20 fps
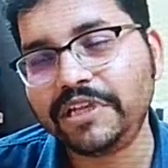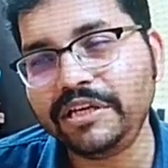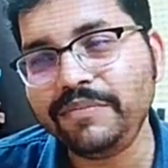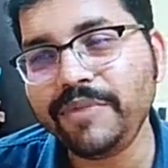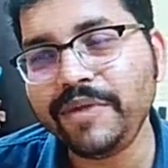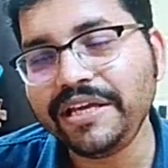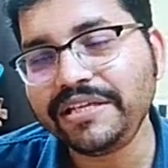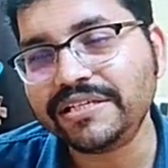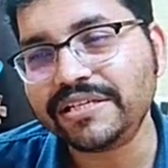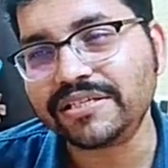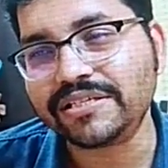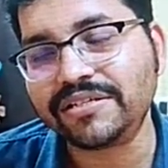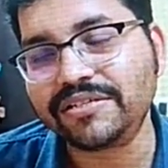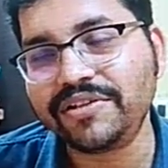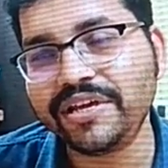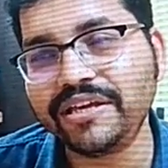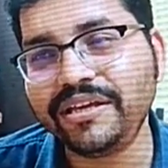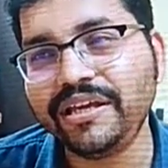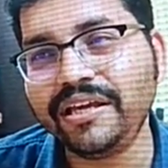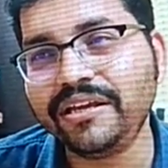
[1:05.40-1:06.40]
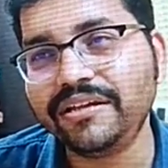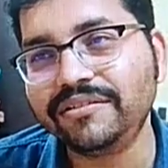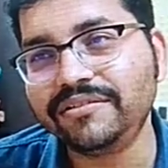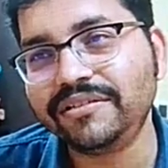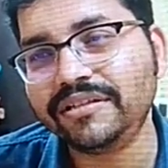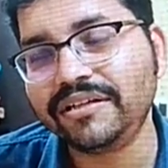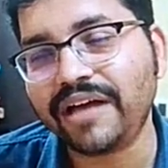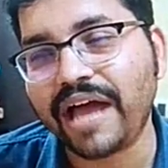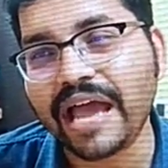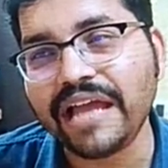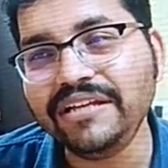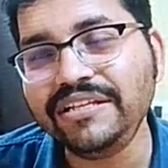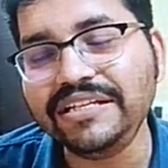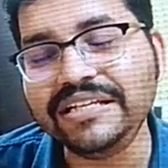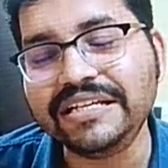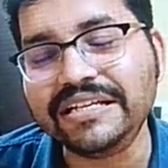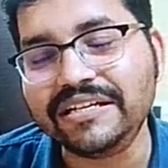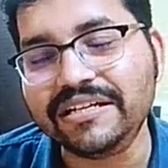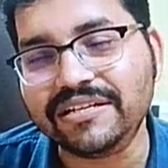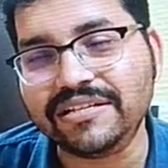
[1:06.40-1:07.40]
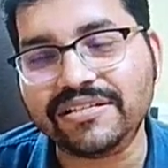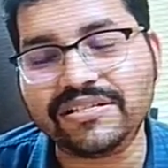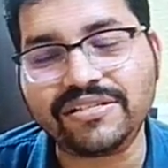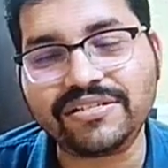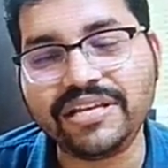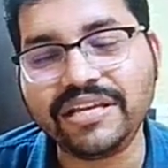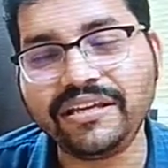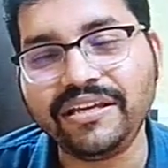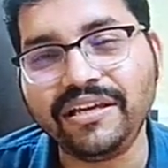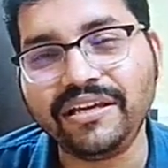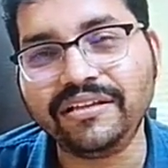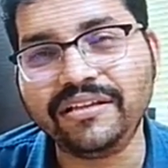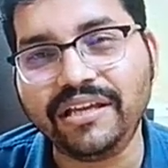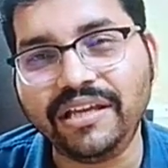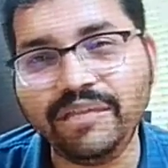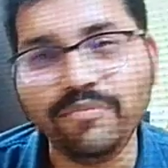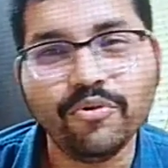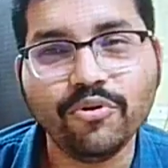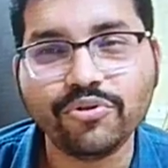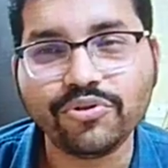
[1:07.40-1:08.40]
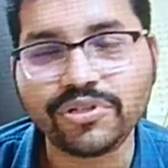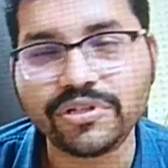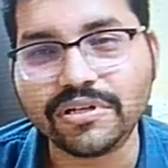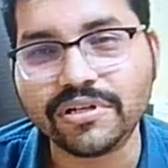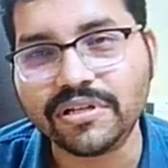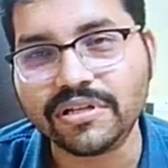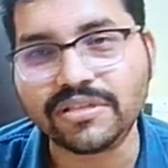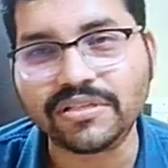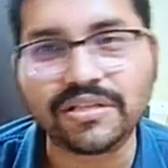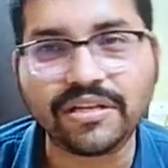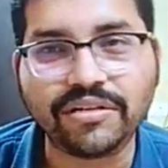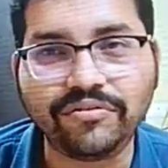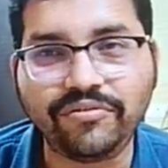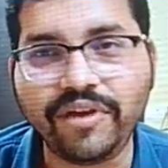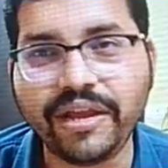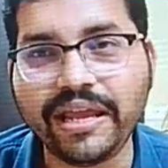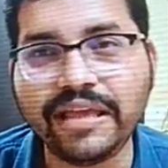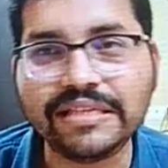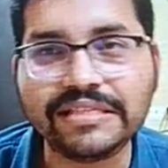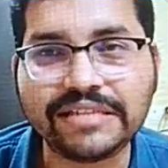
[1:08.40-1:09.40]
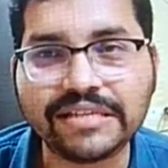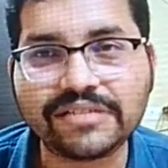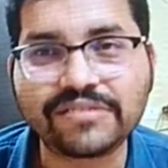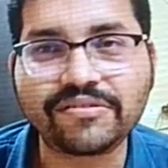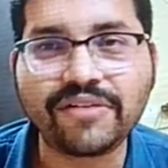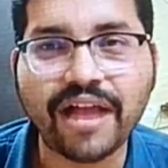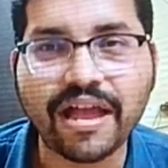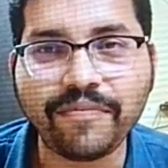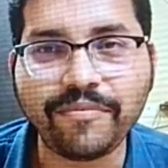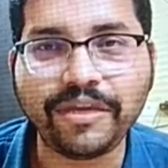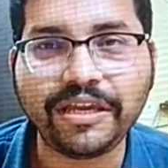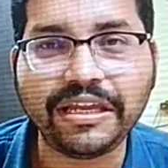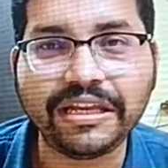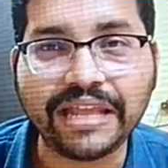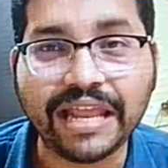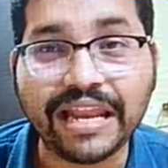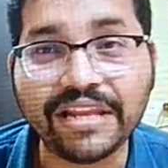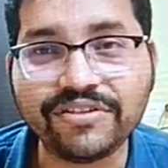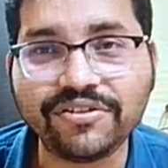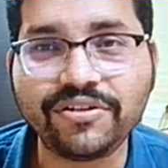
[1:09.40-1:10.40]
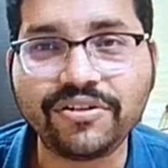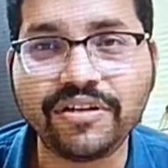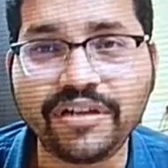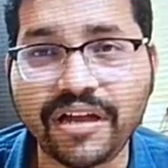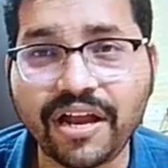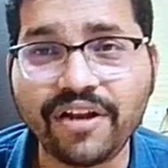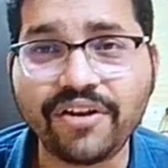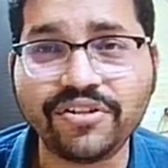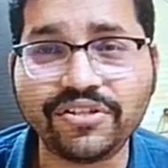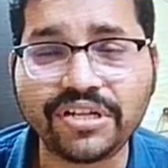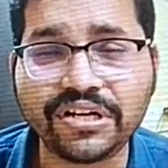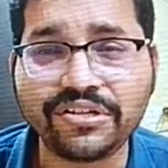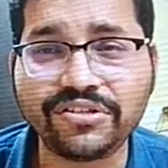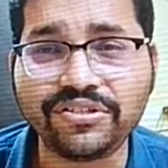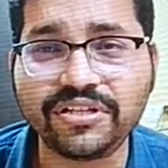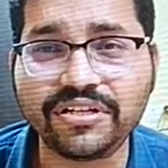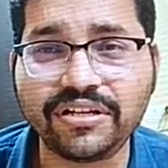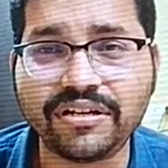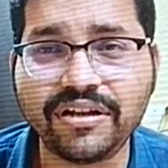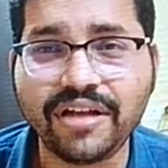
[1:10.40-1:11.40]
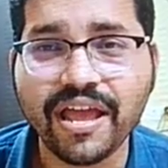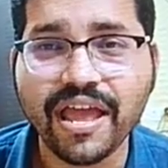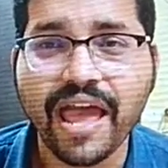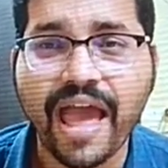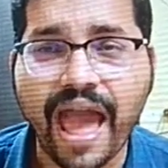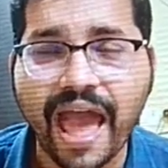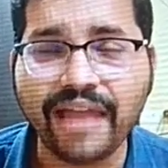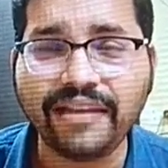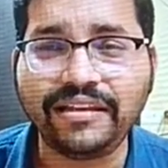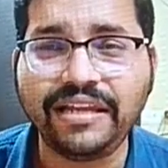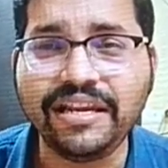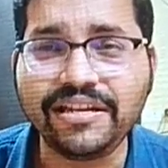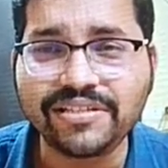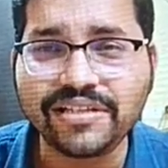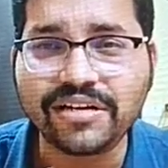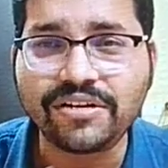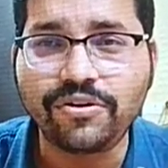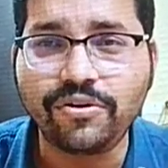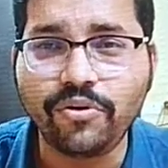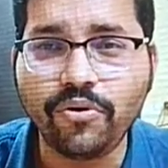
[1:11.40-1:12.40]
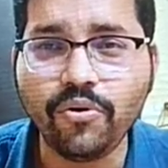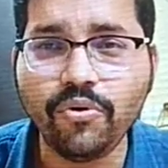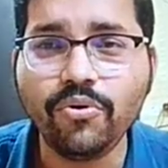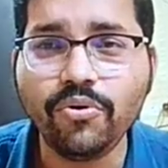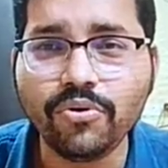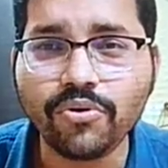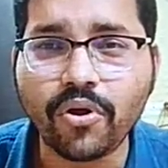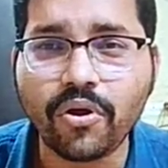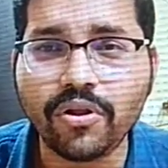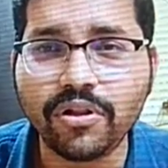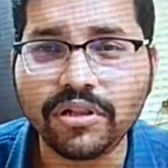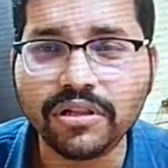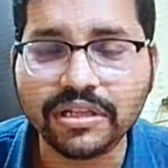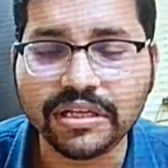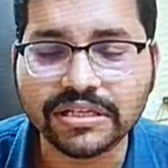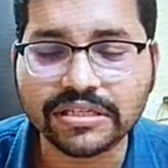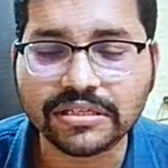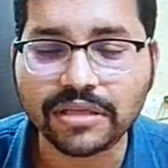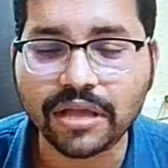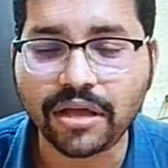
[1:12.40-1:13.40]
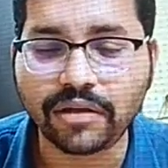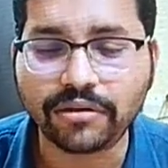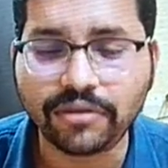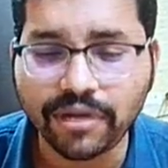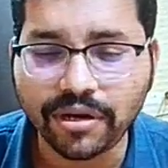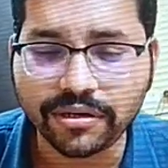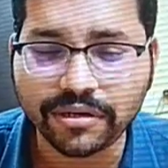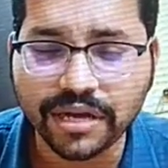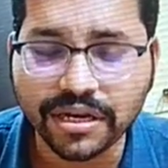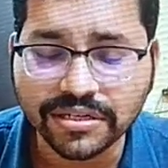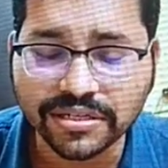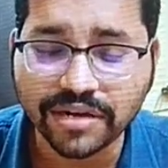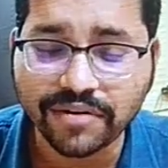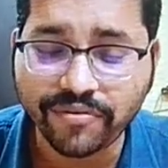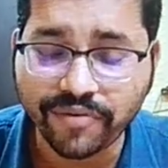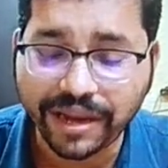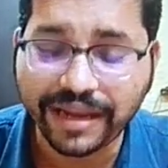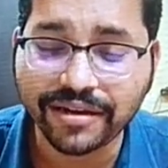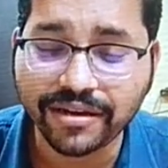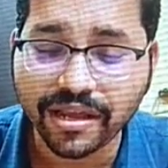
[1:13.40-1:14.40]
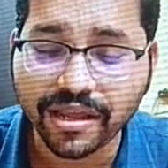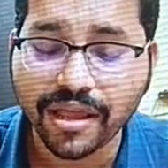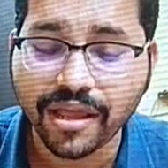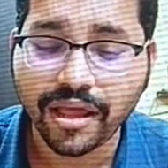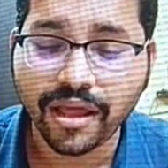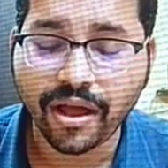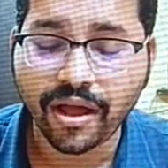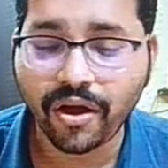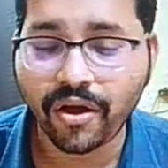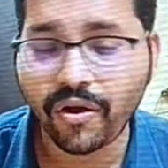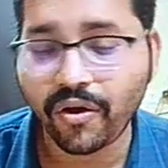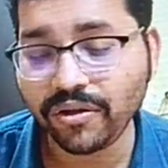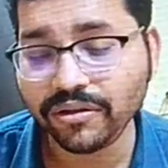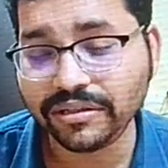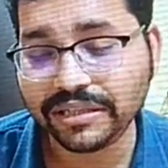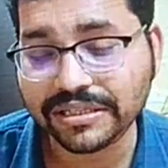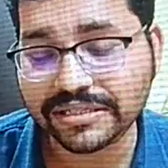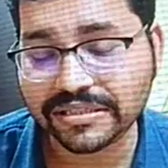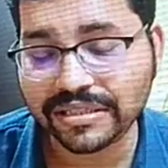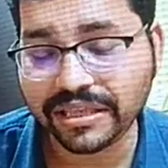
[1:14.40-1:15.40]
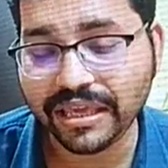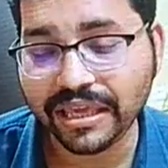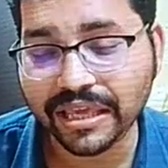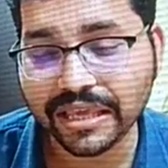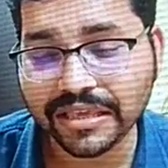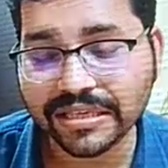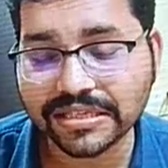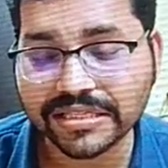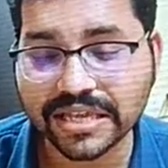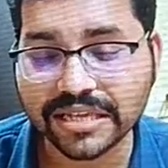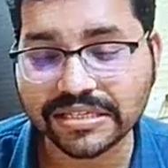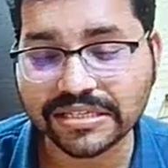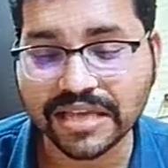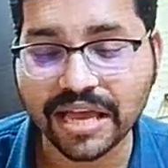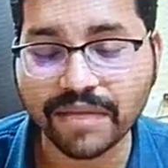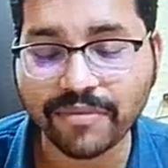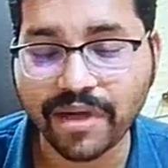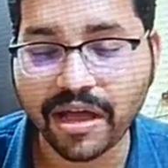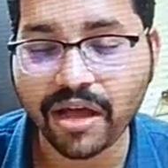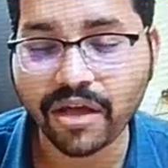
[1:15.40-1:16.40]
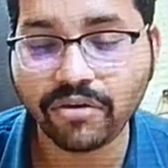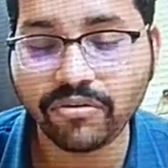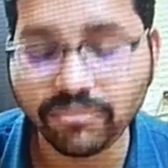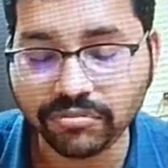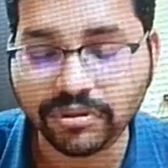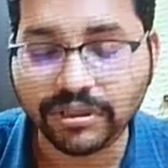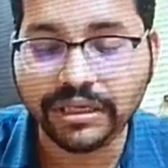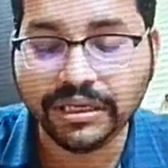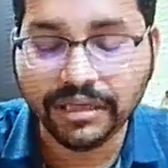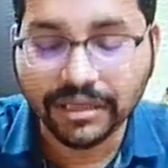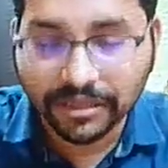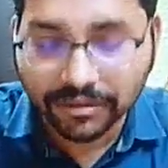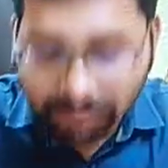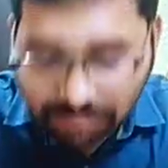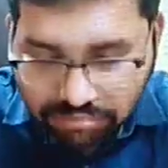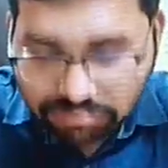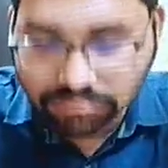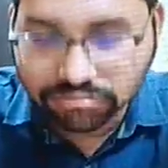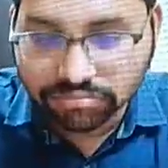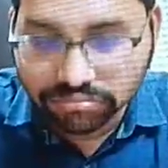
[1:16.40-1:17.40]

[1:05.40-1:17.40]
images, taking the ideas, taking the emotions that Gray is describing in Elegy in Country Churchyard, and Keats had wrote all these, Keats had read all these things, and somehow he